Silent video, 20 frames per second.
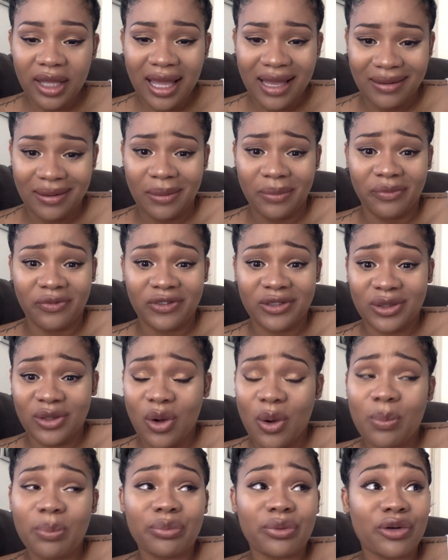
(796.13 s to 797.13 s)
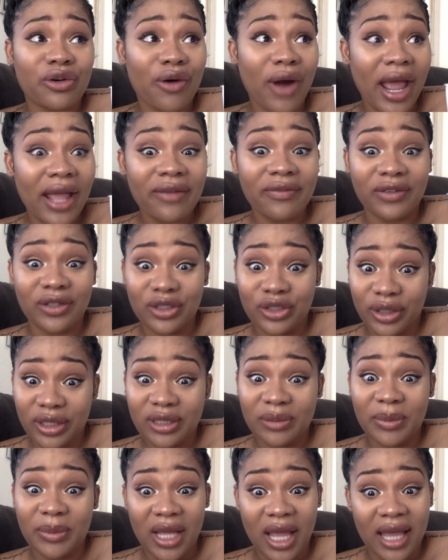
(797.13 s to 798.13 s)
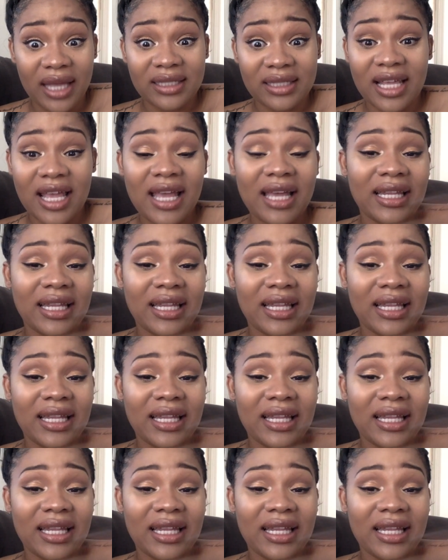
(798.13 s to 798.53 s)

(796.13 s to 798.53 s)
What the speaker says: and I'm so private. Trust me, guys.